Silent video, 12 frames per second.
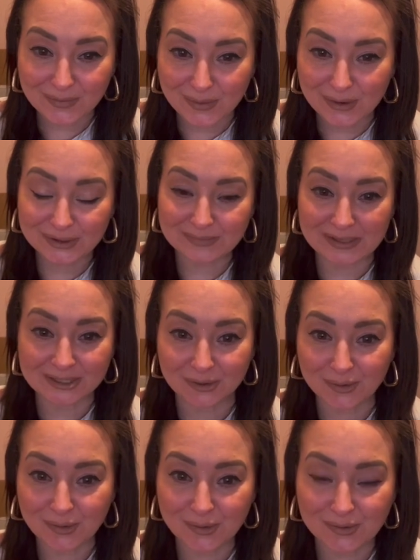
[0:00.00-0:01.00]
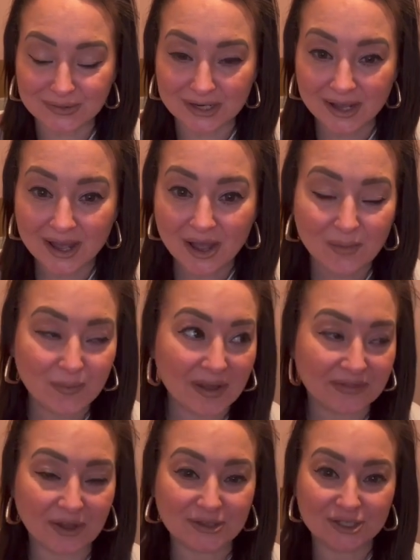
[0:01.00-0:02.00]
would be told
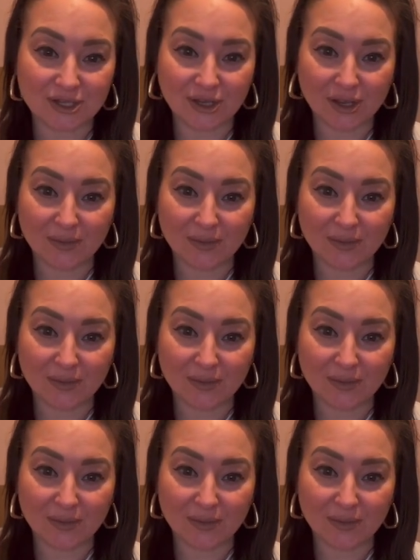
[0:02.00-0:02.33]
whether to